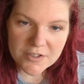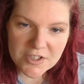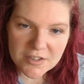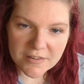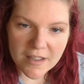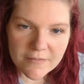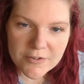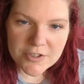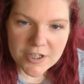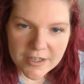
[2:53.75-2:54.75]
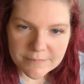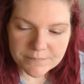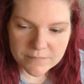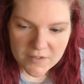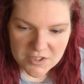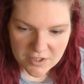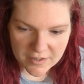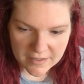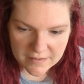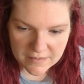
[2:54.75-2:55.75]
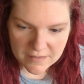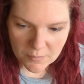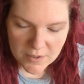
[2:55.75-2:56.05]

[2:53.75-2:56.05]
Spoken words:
she loved John. So, there